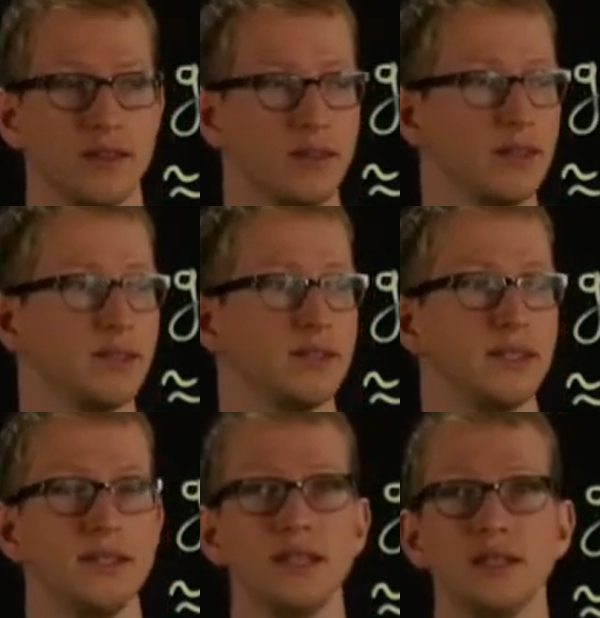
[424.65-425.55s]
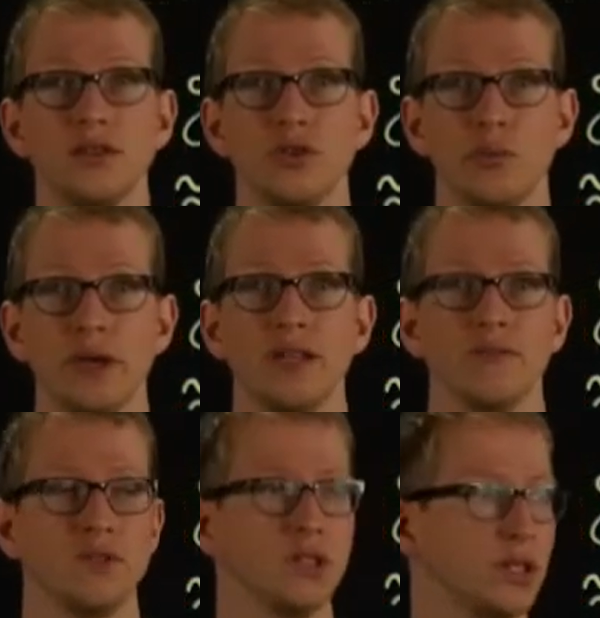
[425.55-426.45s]
this is indeed in the domain
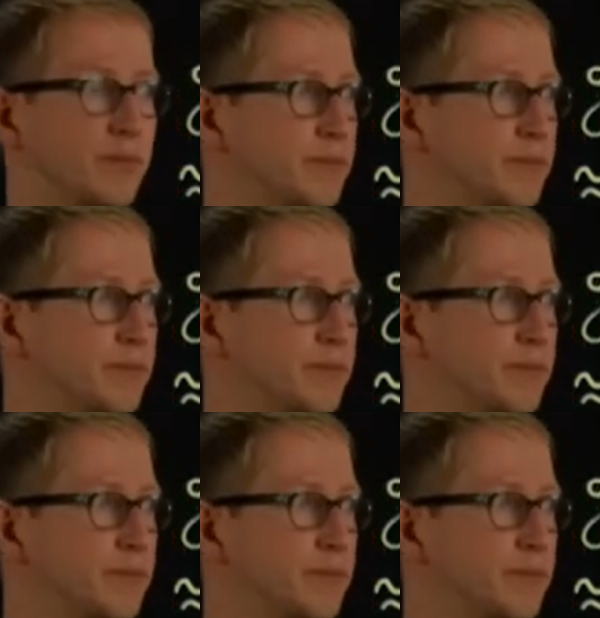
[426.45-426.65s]
of G.